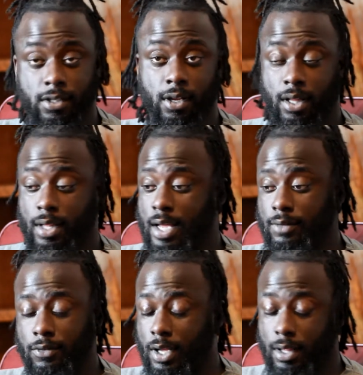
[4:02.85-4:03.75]
So a lot
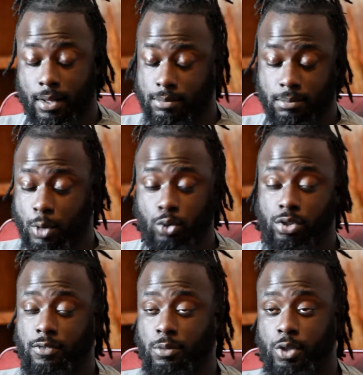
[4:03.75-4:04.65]
of,
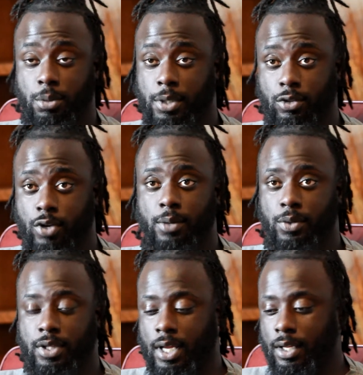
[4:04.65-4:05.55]
most of them would have been great
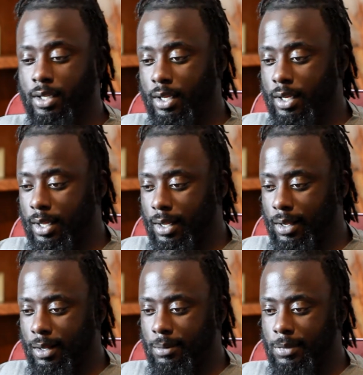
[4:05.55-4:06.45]
with that.
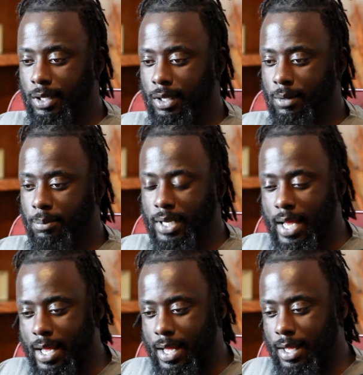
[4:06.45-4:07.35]

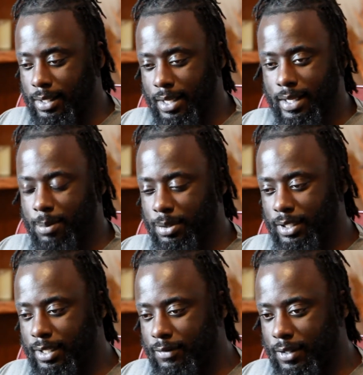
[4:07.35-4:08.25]
But I
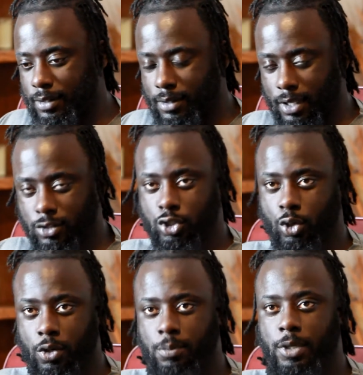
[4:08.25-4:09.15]
believe in
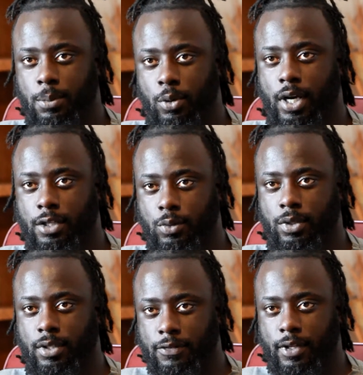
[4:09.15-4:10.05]
showing people how you
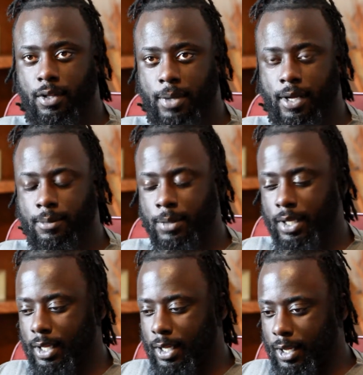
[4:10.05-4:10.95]
really feel about
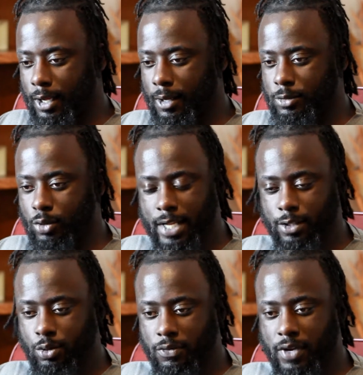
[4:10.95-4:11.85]
them. So I
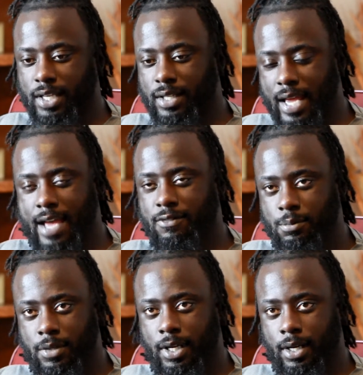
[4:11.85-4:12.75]
knew if I could have
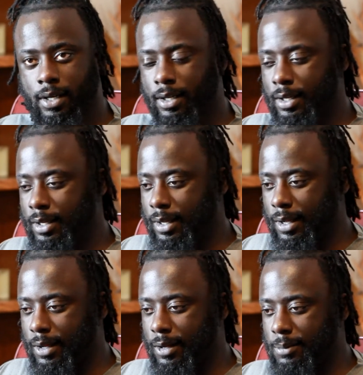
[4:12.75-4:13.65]
them there,
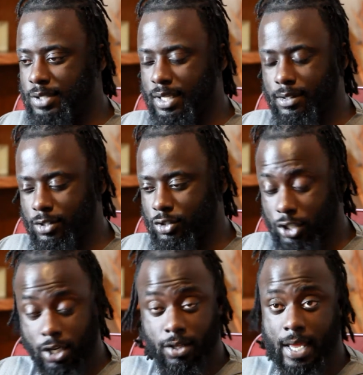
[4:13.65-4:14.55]
to
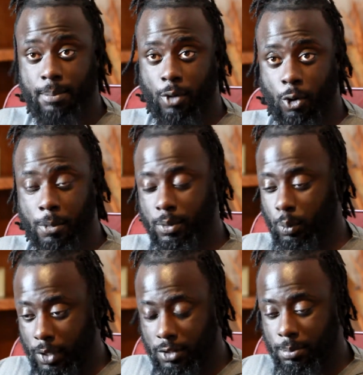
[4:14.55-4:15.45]
share that moment
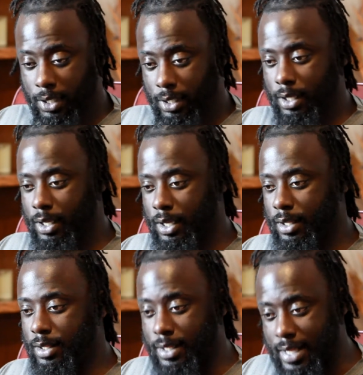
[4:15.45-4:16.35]
with me,
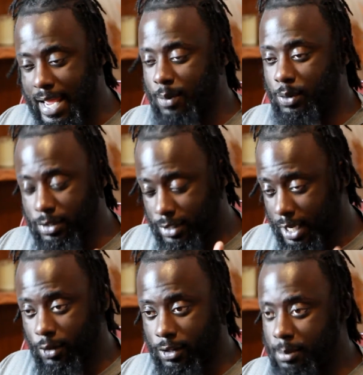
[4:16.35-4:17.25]
then that would
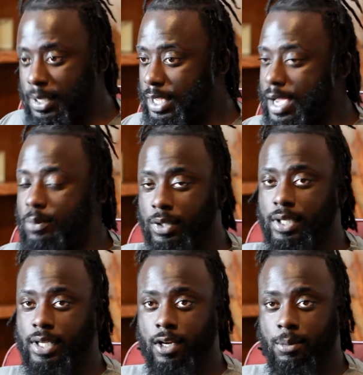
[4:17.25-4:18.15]
tell them, hey, I
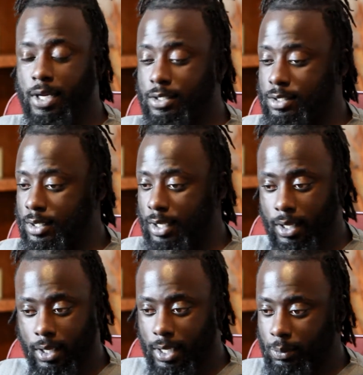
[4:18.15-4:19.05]
really care about you.
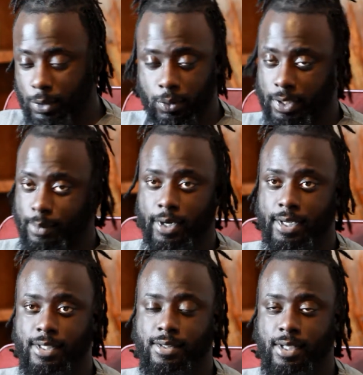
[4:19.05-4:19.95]
We really were
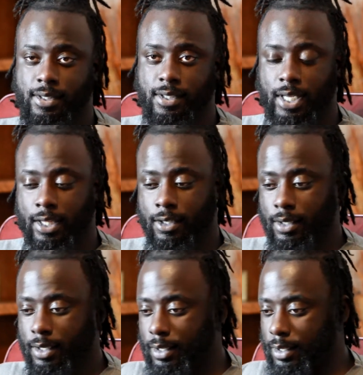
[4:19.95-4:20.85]
in this thing together.
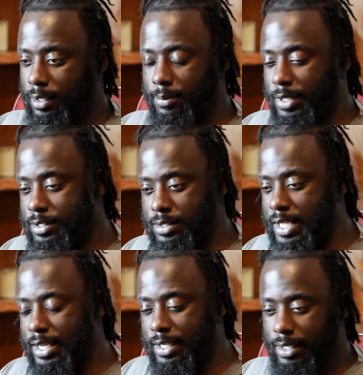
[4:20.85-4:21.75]
This is
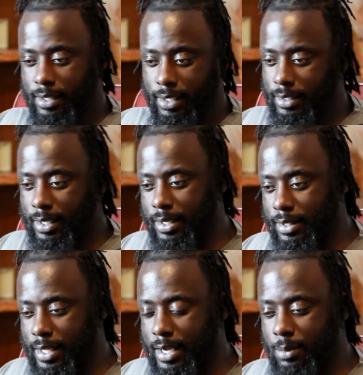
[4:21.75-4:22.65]
not anything
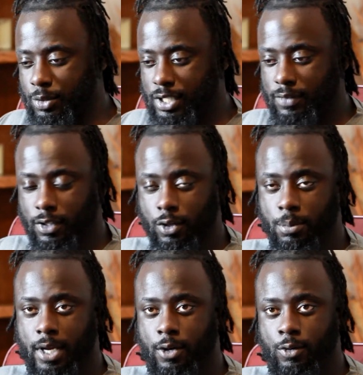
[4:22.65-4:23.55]
that I'm receiving on
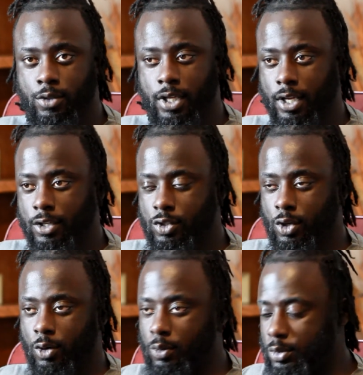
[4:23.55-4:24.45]
my own.
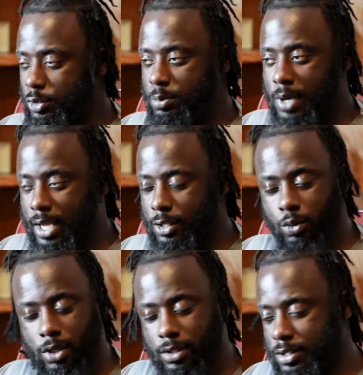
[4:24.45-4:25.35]
So
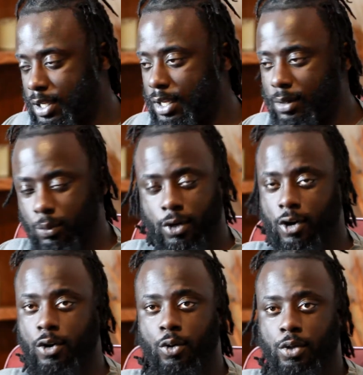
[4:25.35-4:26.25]
you could say we're
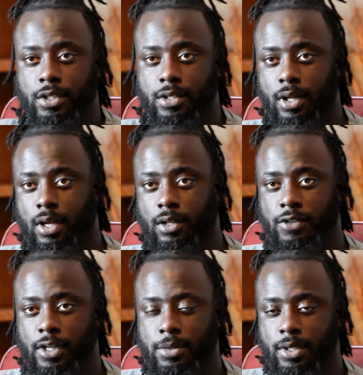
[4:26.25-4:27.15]
all going into the Hall of
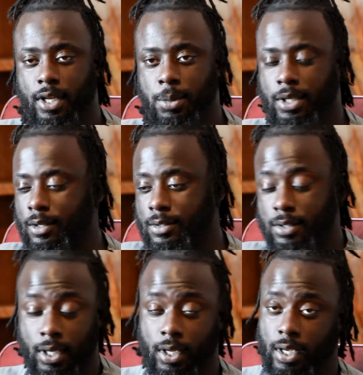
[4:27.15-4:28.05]
Fame today,
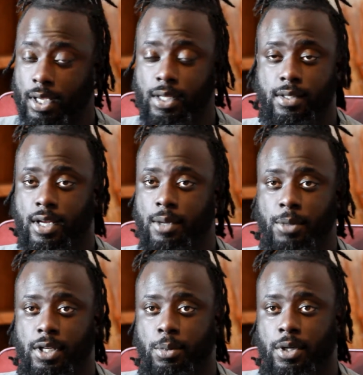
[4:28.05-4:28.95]
because
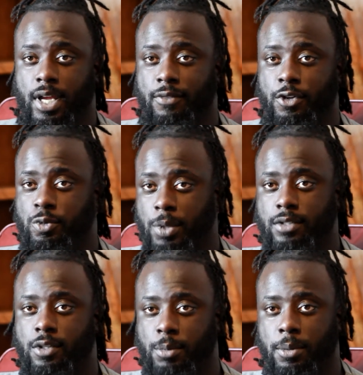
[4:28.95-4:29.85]
anytime anyone ever
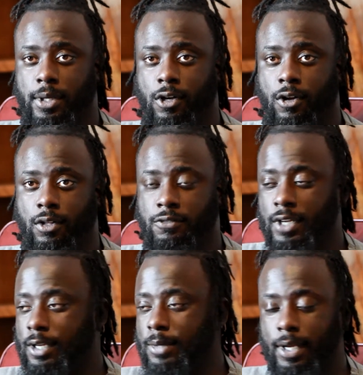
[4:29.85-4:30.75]
speaks to me about the Hall of
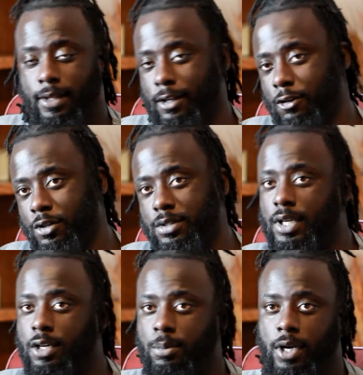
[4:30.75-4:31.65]
Fame, they're going to
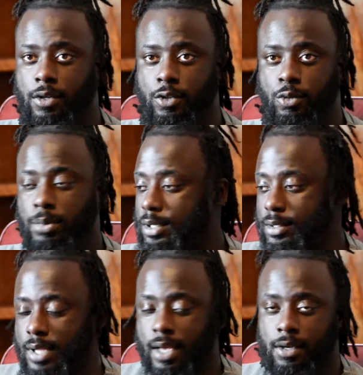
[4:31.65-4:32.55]
hear about you,
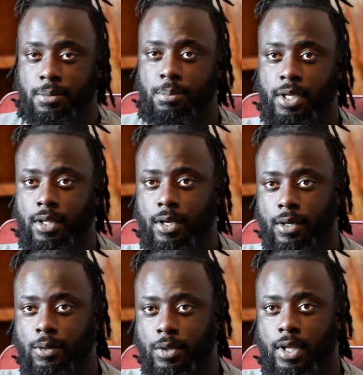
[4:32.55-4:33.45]
because I couldn't be there
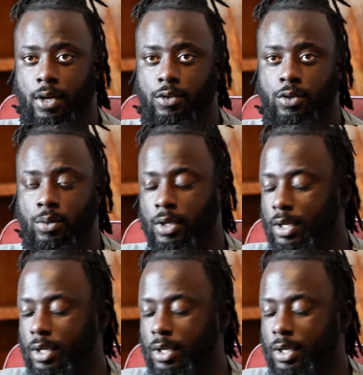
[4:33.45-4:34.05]
without you.